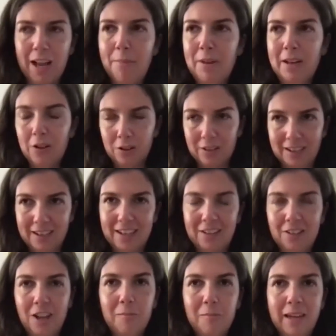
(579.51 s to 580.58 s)
I mean,
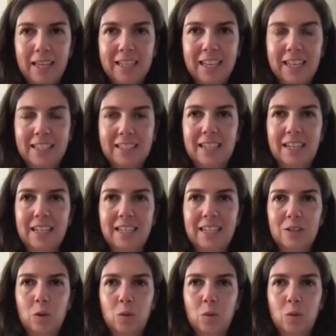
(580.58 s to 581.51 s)
not in my case, at least.